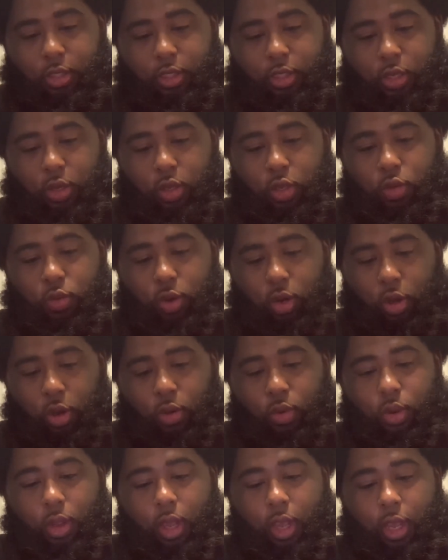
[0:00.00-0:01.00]
so you
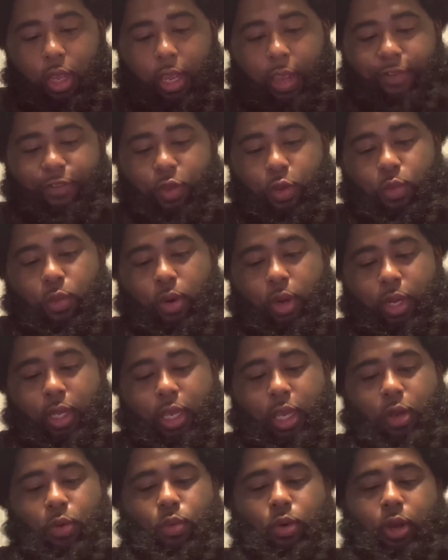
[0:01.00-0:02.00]
know if you want to
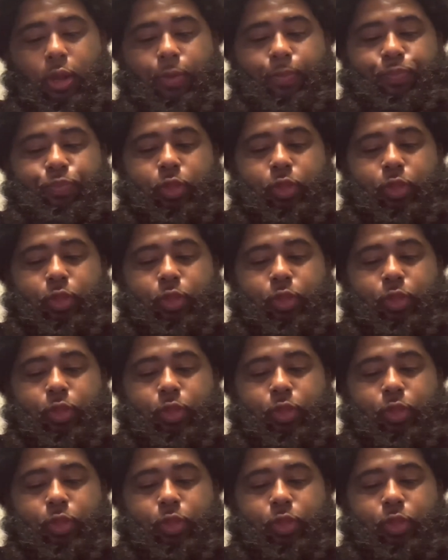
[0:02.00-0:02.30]
get one.